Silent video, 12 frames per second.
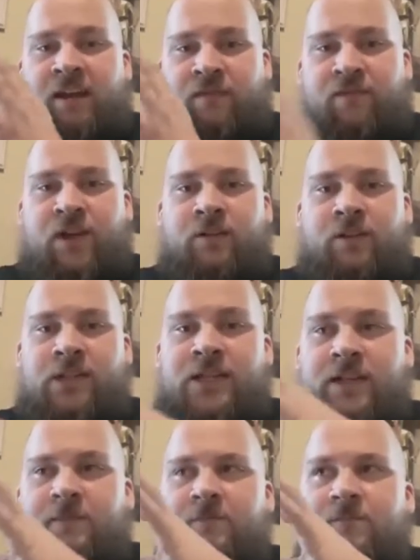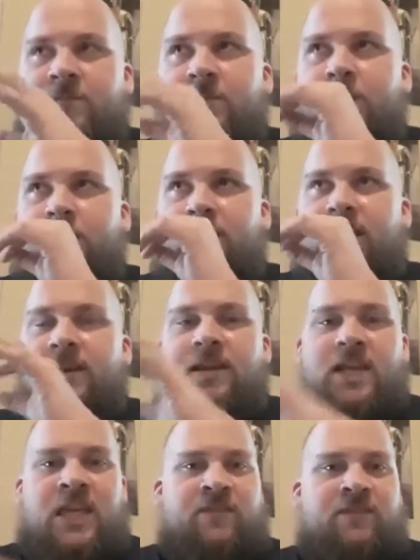a fairly
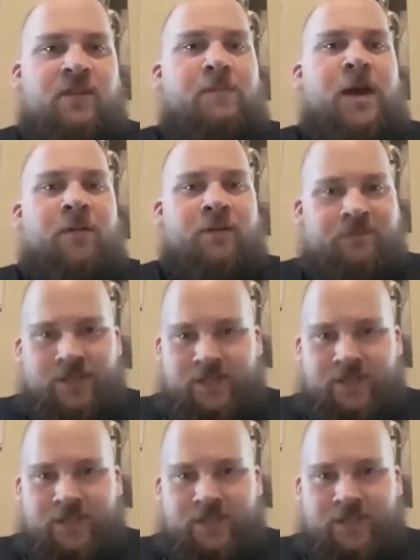even amount of